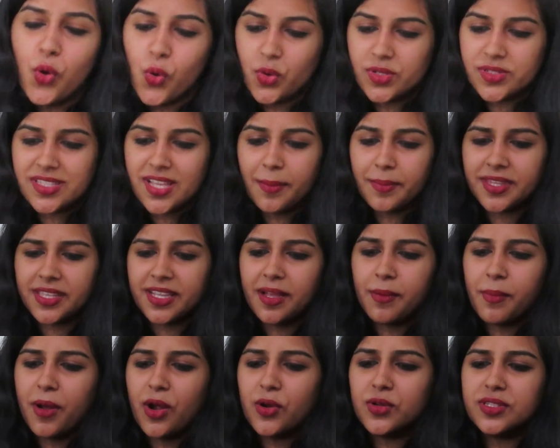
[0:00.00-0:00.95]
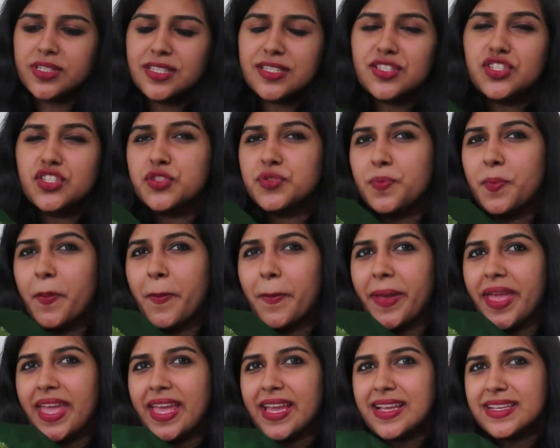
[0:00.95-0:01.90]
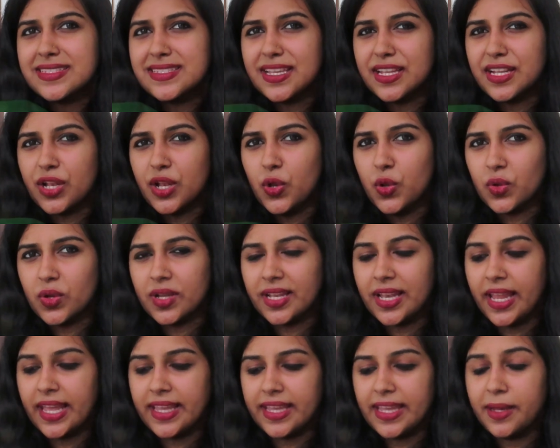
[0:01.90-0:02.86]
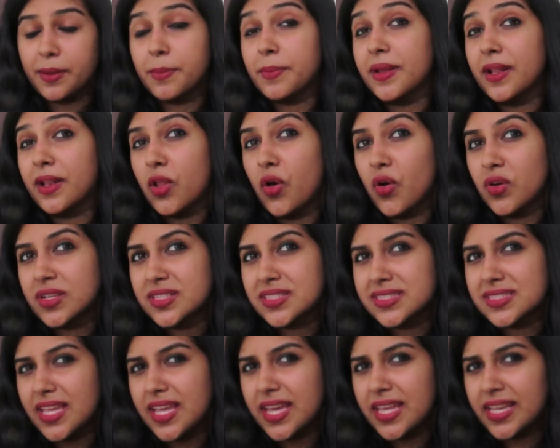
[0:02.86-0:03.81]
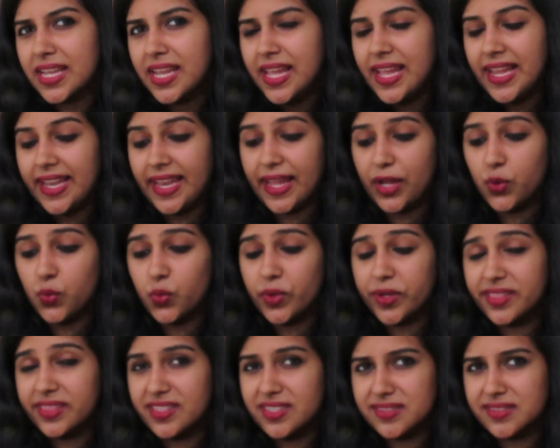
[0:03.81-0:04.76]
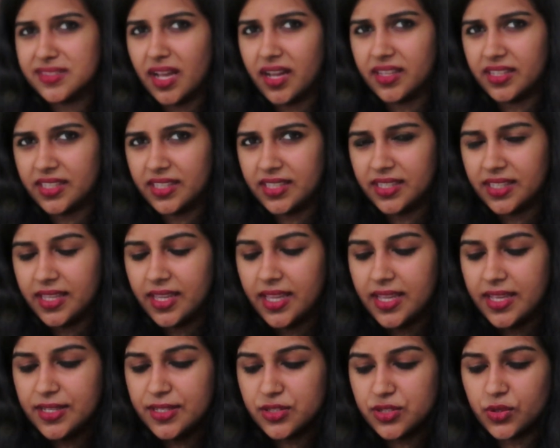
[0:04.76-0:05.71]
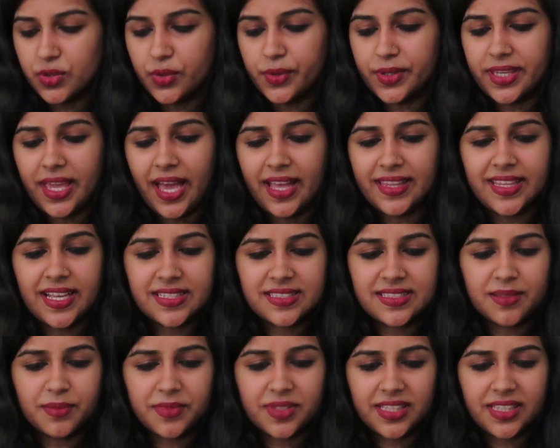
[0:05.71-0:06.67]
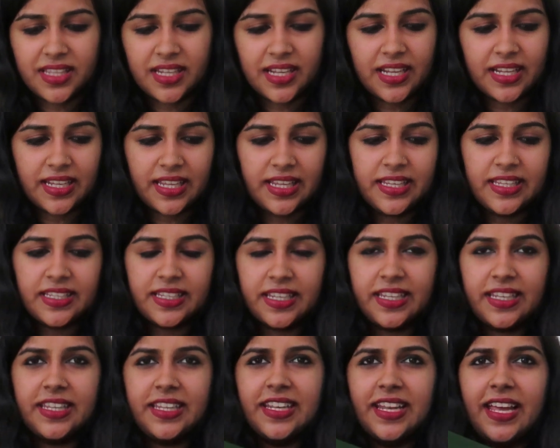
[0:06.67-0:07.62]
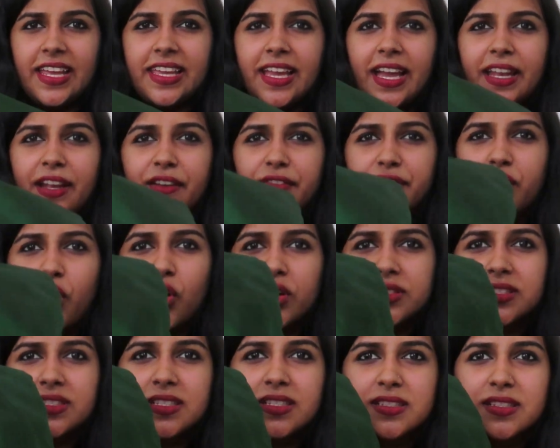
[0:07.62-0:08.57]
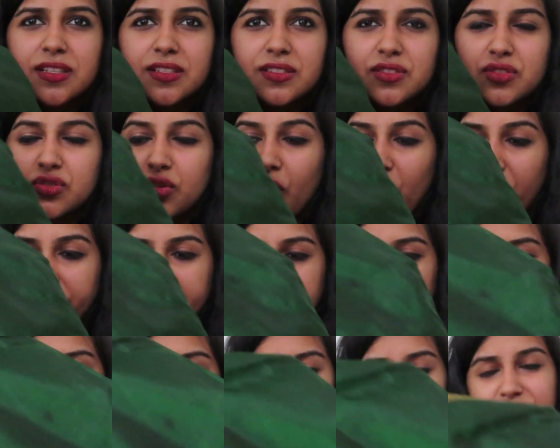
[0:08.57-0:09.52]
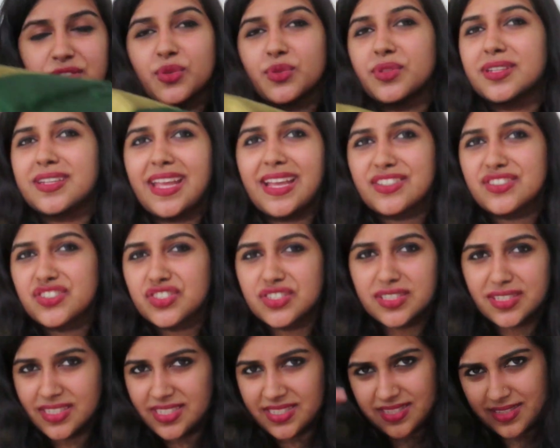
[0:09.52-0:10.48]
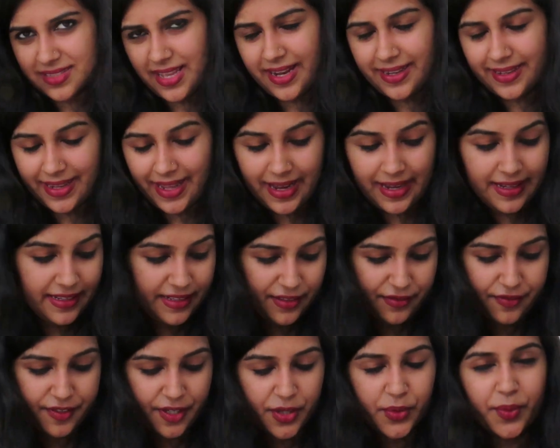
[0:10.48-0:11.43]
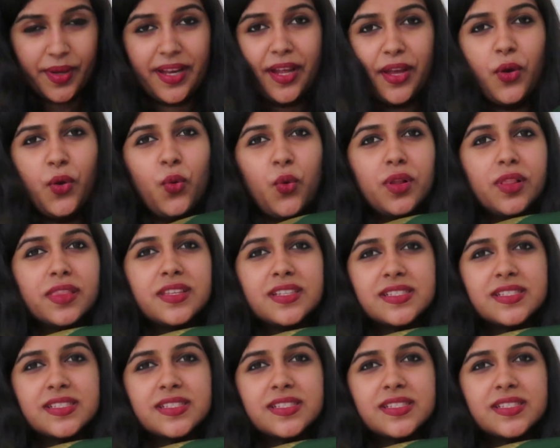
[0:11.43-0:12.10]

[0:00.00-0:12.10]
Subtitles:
know, something about this just makes it look like it belongs there, like with the saree. So yeah, that's something that I really like. And of course, this is soft silk, so the texture is entirely different. When I hold